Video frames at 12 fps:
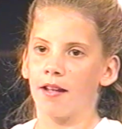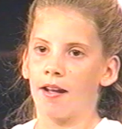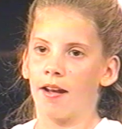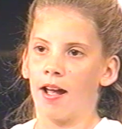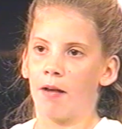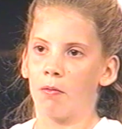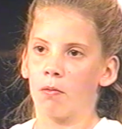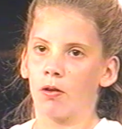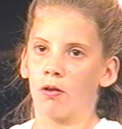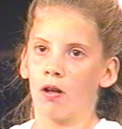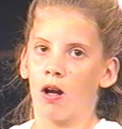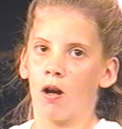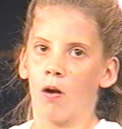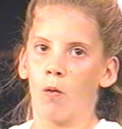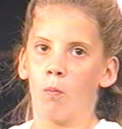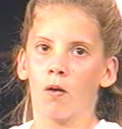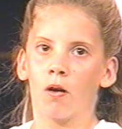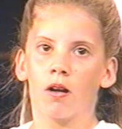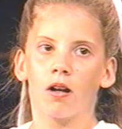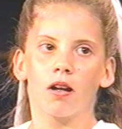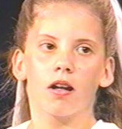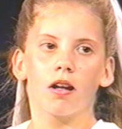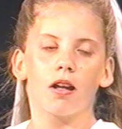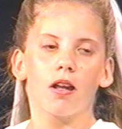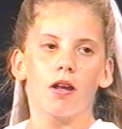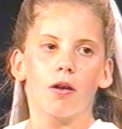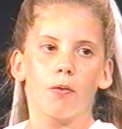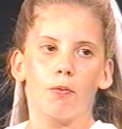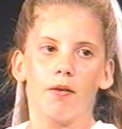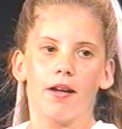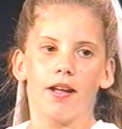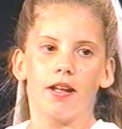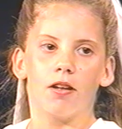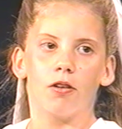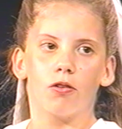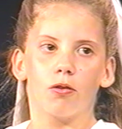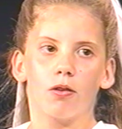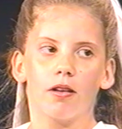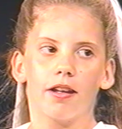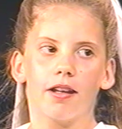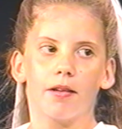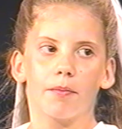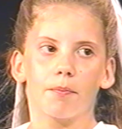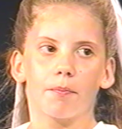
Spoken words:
at night when we're doing our homework, Mollie